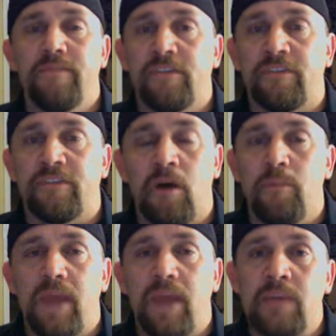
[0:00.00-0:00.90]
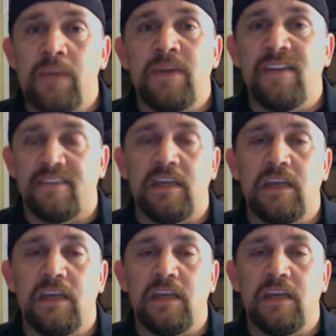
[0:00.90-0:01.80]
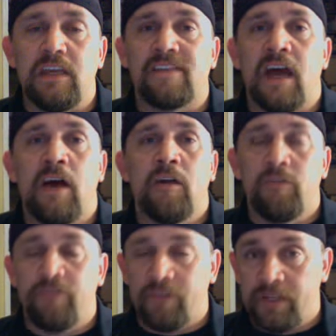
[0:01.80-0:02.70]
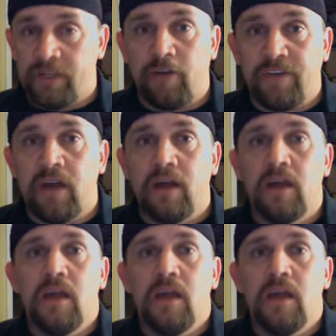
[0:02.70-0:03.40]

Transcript: some ABC place out of Philadelphia